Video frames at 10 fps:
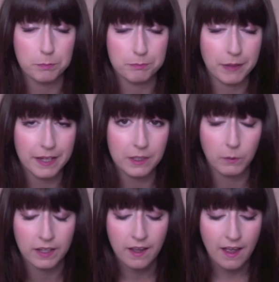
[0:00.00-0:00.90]
But
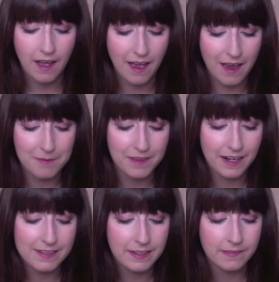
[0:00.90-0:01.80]
anyway, the
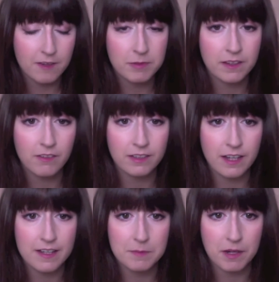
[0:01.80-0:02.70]
next thing that I've been loving
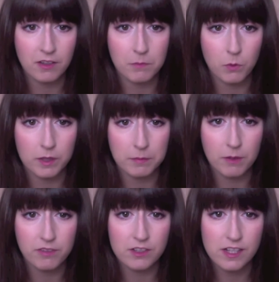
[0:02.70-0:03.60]
is my Rimmel Wake Me
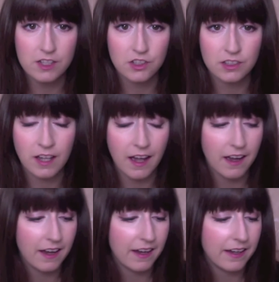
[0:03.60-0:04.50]
Up foundation.
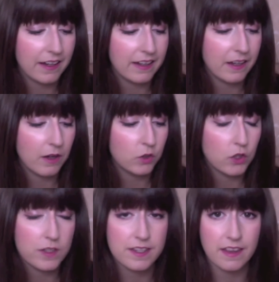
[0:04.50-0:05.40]
I
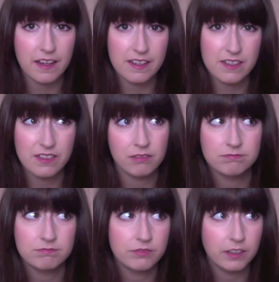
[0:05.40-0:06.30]
used this
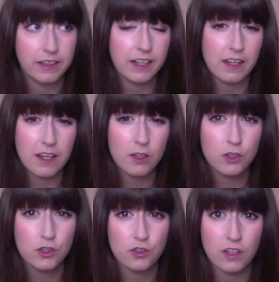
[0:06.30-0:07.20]
for like a year
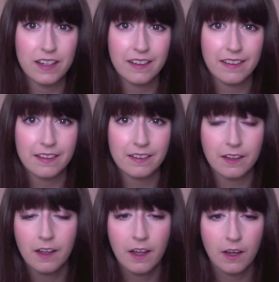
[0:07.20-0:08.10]
straight, I
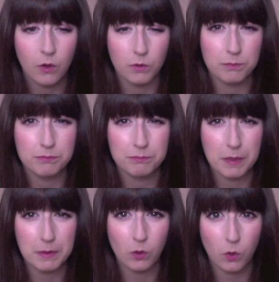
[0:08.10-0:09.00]
think, or
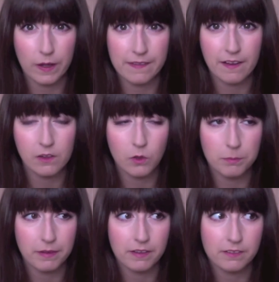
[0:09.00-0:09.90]
maybe not quite that long,
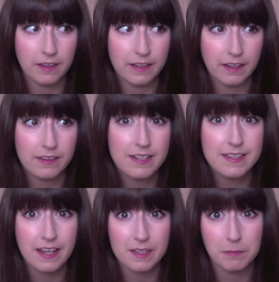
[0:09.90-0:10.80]
but like at least
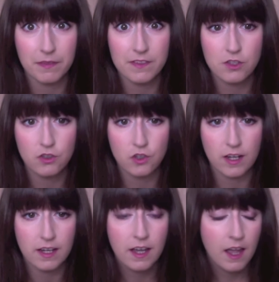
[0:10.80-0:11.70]
6 months
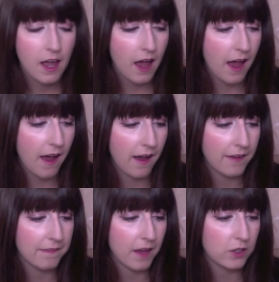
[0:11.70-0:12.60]
straight.
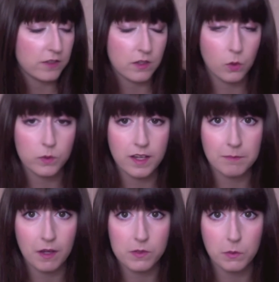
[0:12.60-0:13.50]
And I used it the whole time
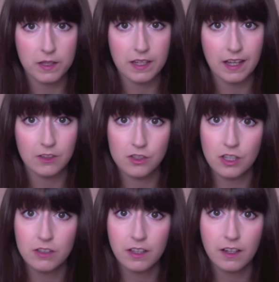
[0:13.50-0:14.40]
that I was away in
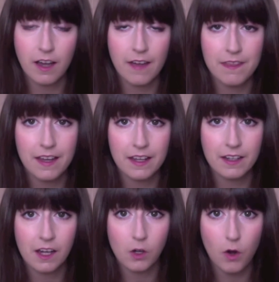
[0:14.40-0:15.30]
Australia, and
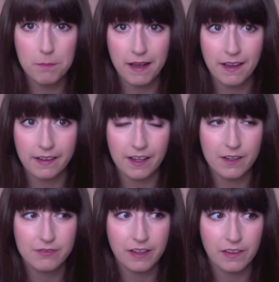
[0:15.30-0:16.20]
then I got back and I
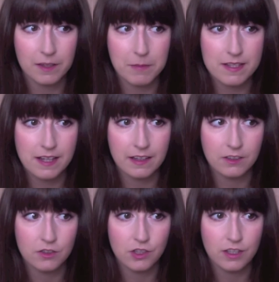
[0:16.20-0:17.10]
felt like my
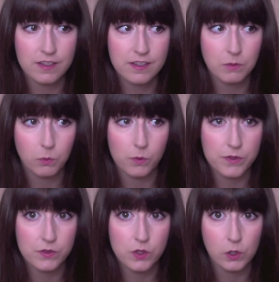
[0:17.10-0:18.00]
skin just
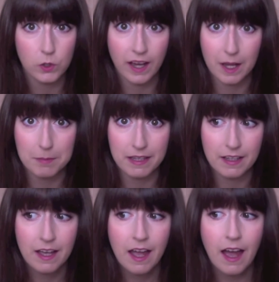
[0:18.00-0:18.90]
wasn't too
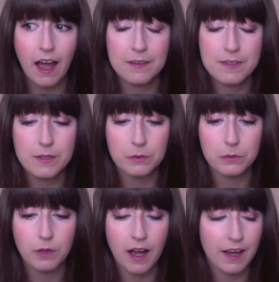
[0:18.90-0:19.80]
happy. And
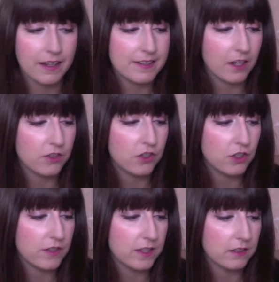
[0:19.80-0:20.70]
so I started
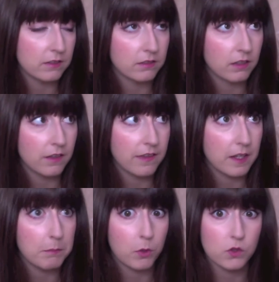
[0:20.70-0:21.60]
using
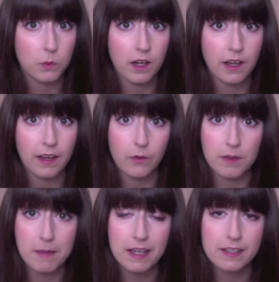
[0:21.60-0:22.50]
the Bourjois
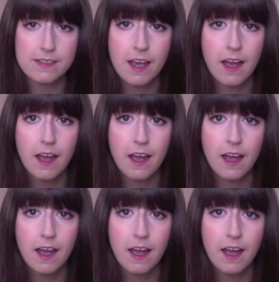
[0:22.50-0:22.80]
Healthy Mix,